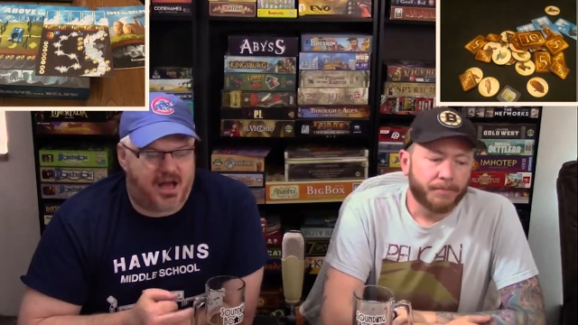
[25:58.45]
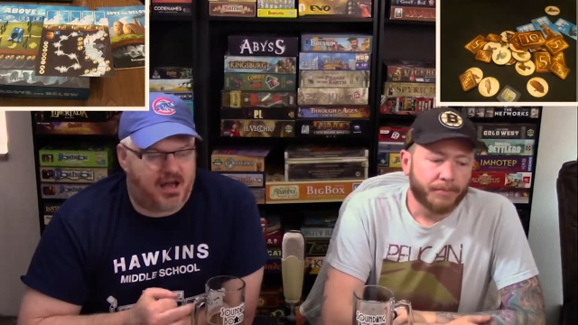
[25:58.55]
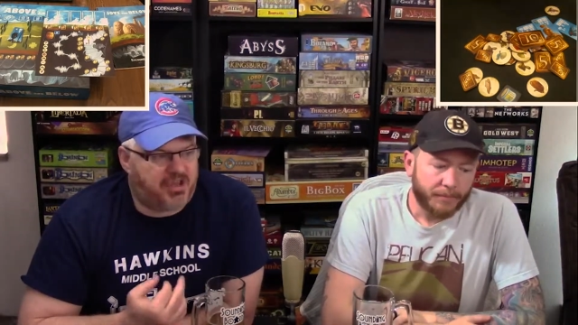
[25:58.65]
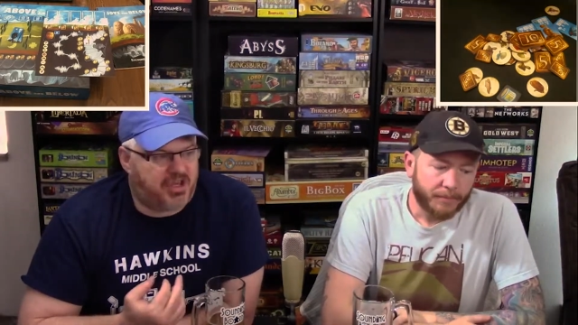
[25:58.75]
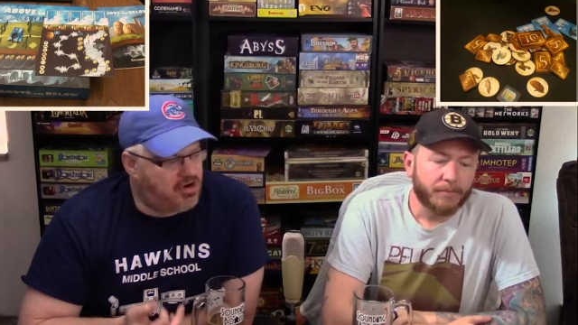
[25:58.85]

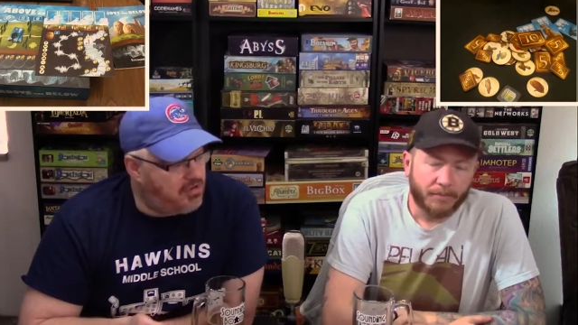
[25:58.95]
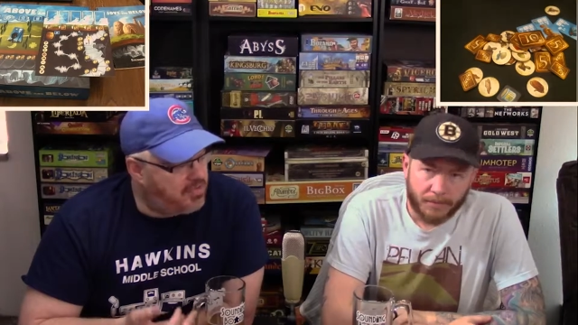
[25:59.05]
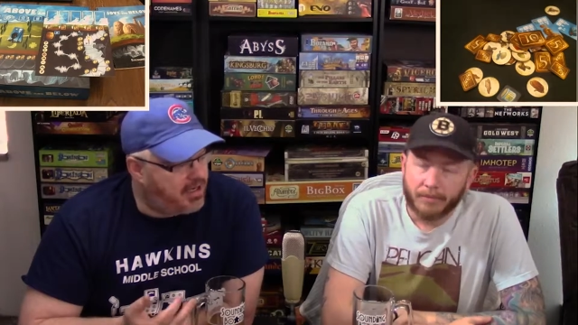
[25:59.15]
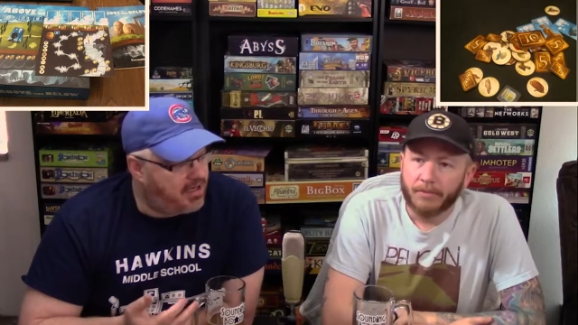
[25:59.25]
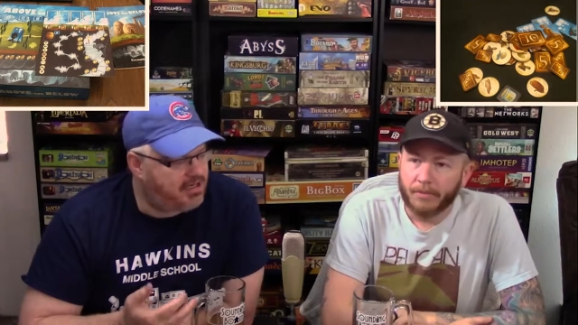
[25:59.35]
Speaker 1: Um, the
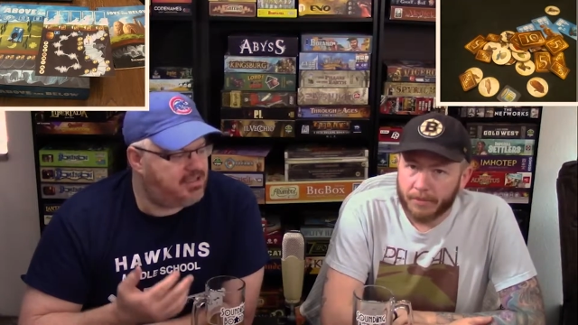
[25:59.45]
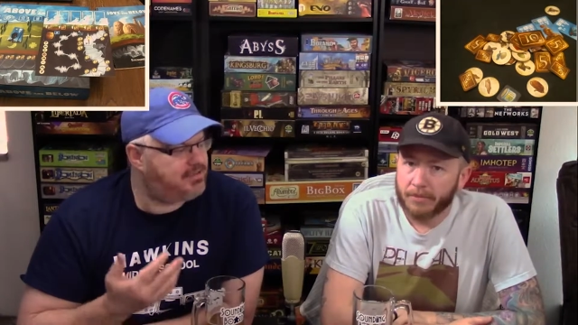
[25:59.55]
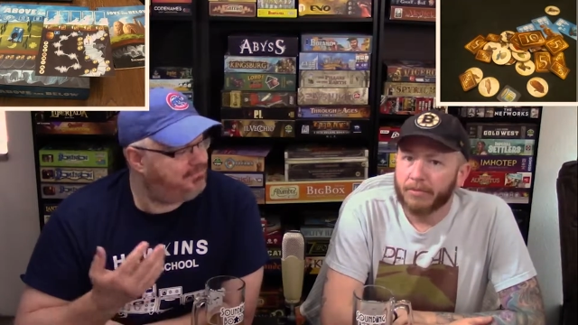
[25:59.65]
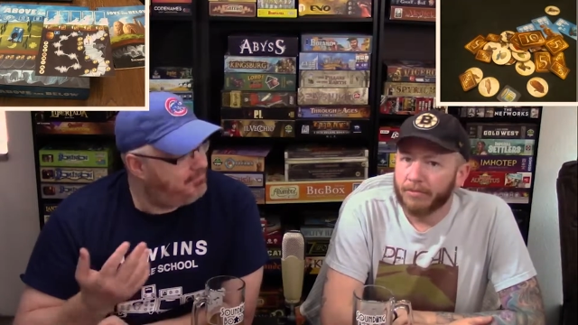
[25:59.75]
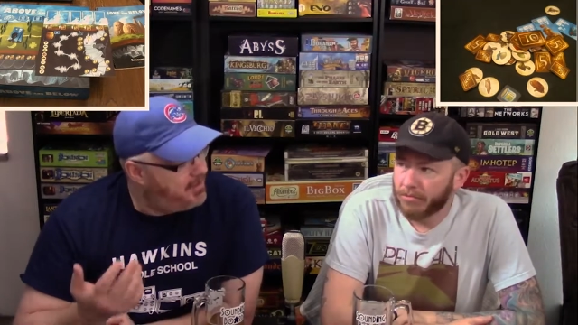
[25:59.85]
Euro
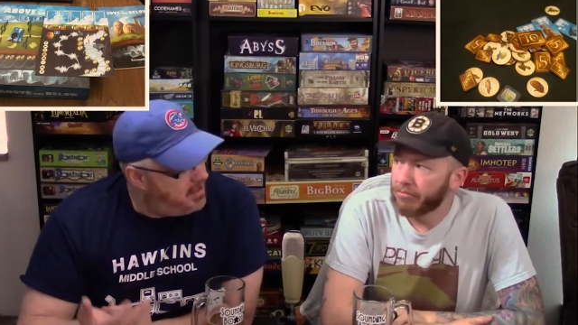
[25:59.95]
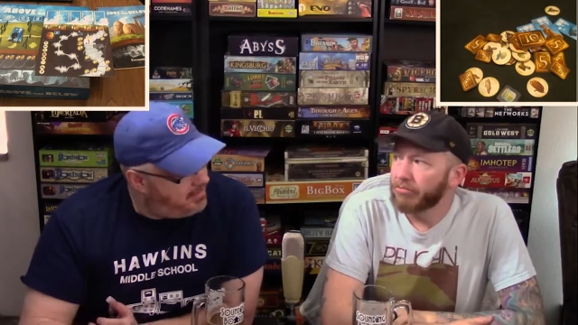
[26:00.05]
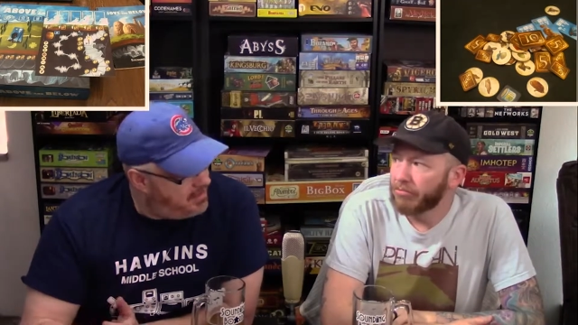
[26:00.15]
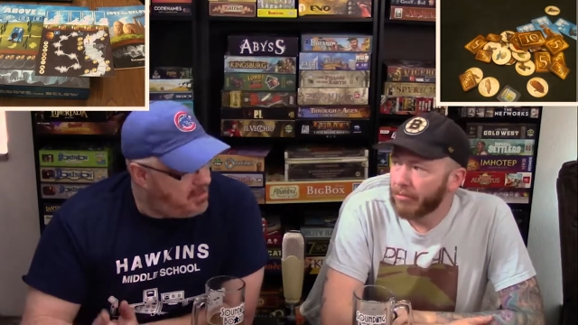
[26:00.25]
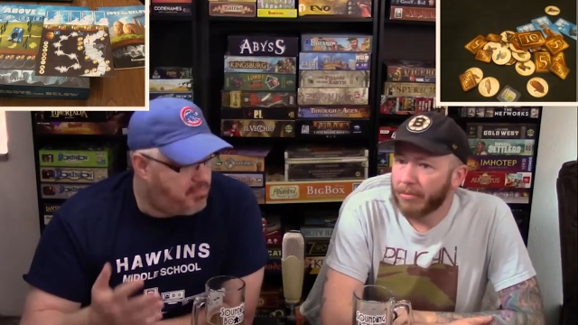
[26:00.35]
players,
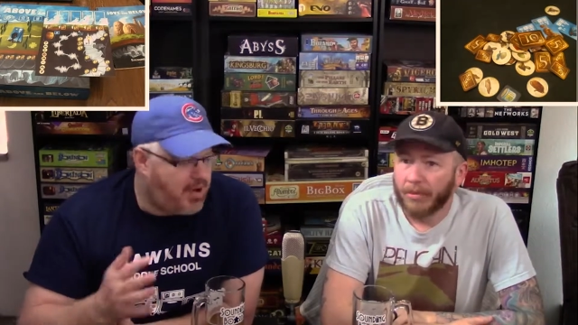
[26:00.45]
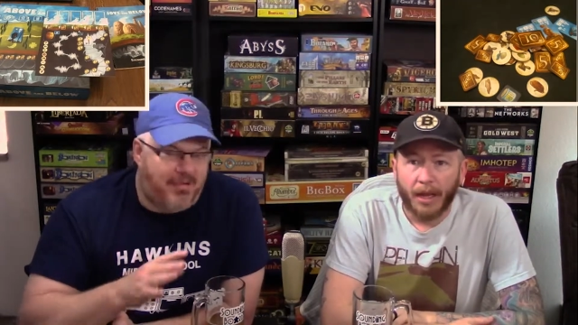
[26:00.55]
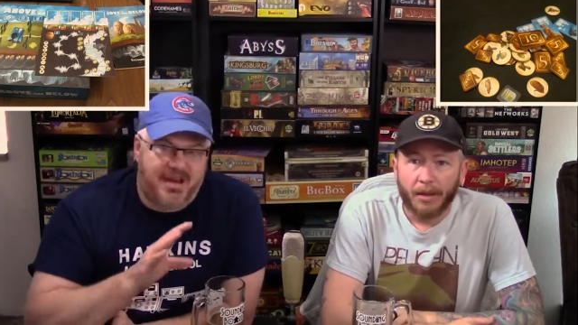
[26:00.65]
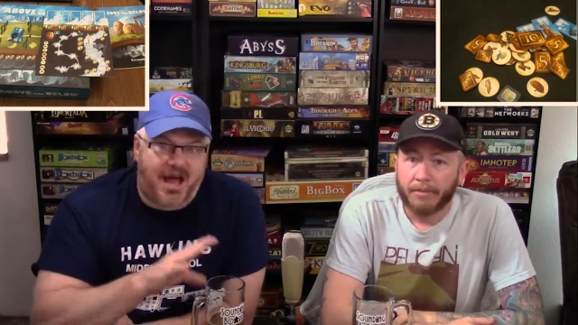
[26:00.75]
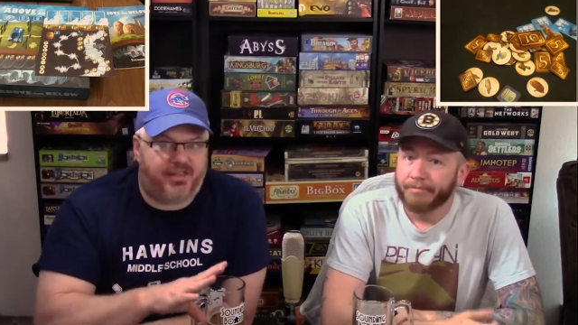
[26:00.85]

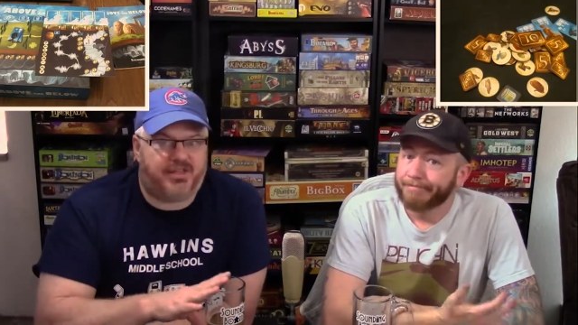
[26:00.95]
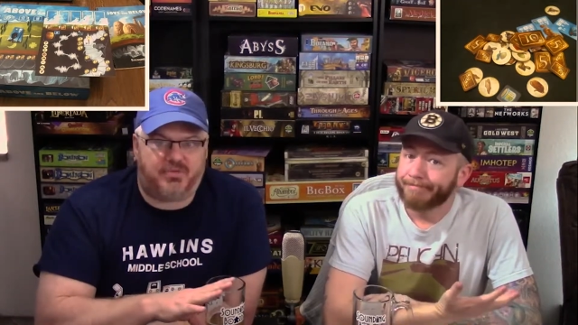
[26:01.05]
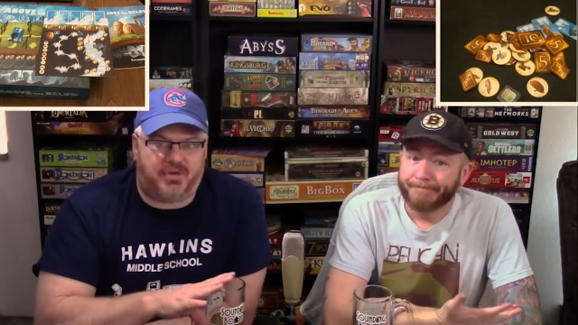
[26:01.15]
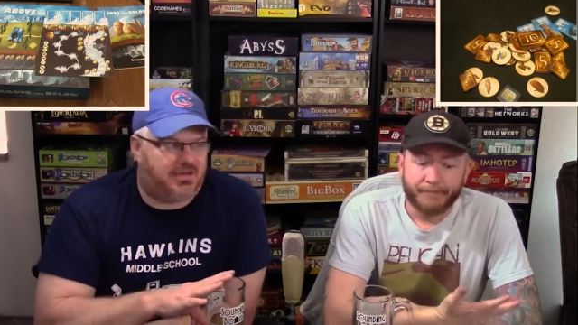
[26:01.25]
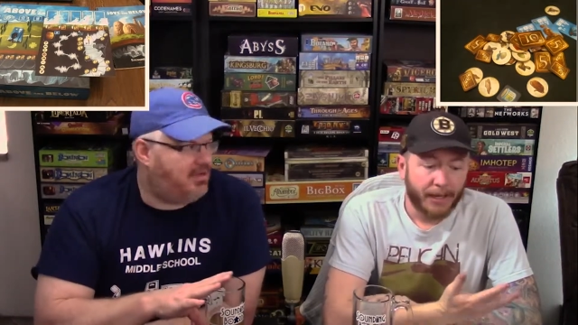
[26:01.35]
probably not
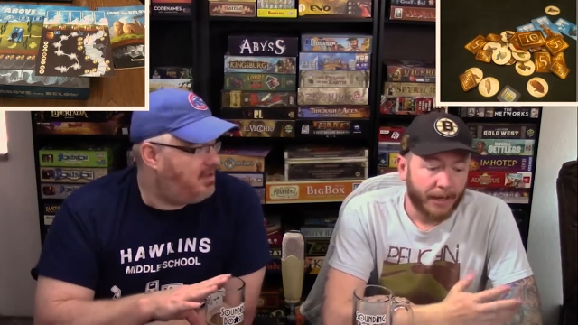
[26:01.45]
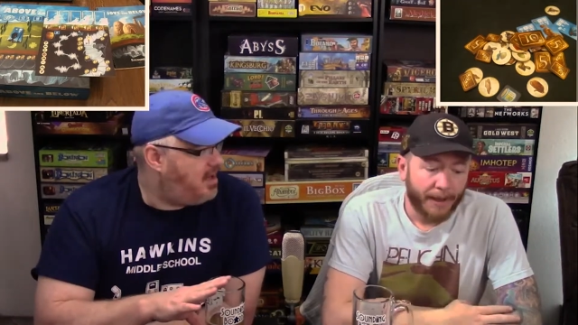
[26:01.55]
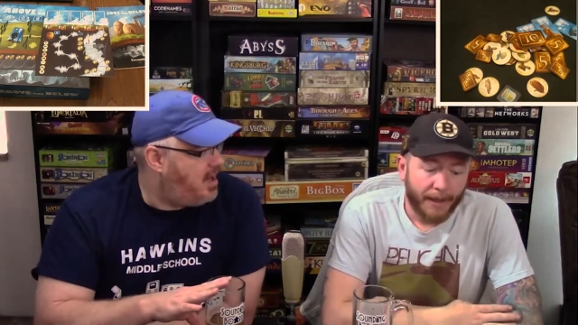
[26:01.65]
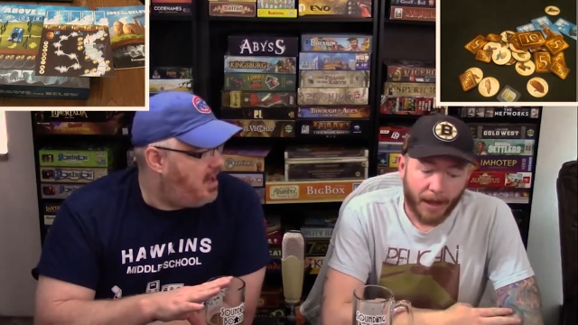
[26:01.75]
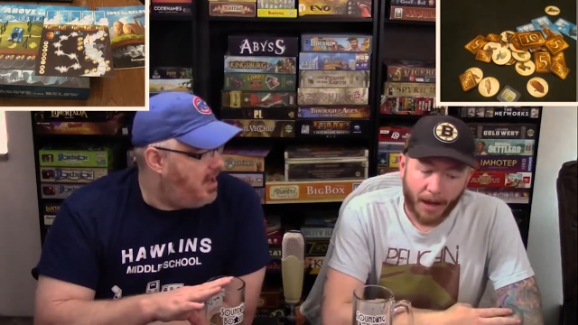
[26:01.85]
this one.
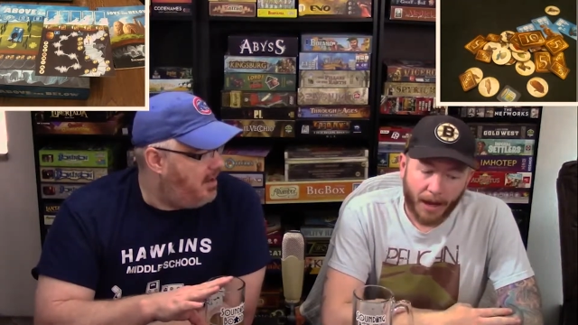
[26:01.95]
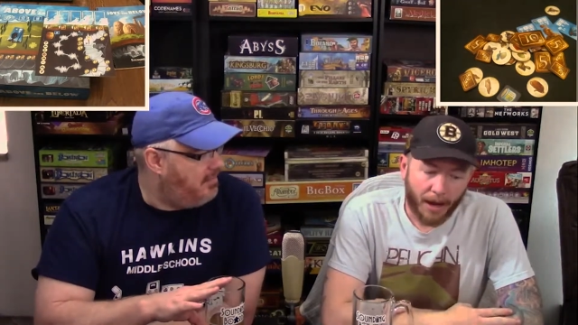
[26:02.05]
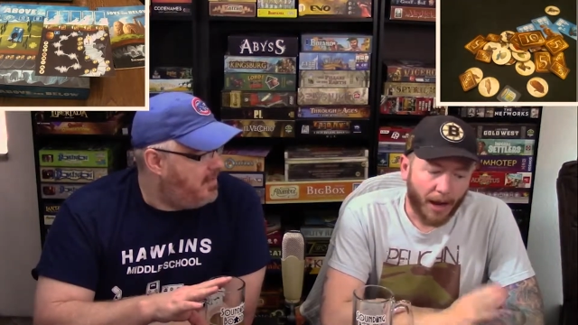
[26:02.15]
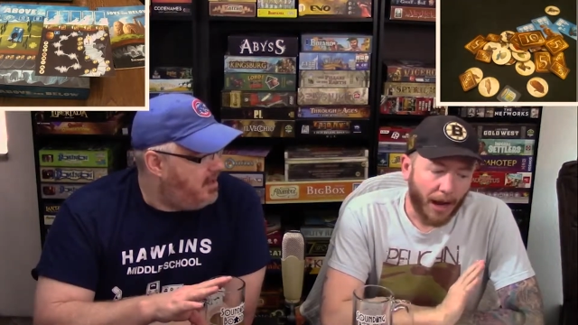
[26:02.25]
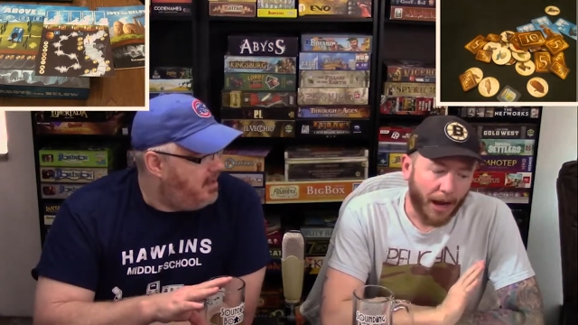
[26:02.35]

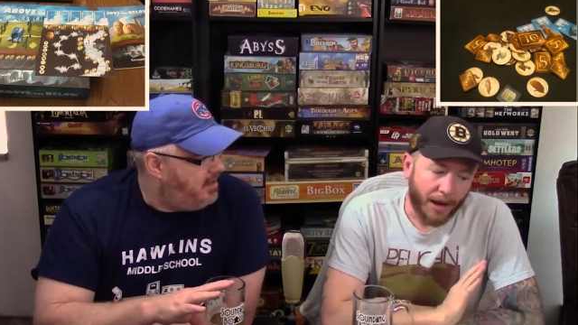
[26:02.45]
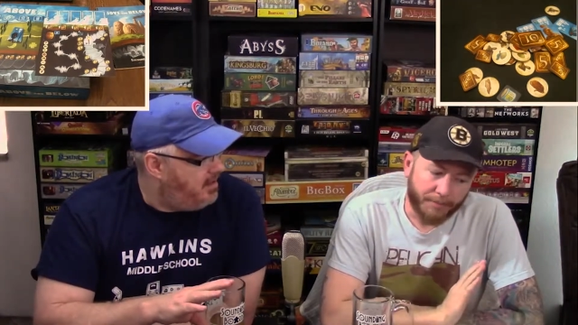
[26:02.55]
Um, I,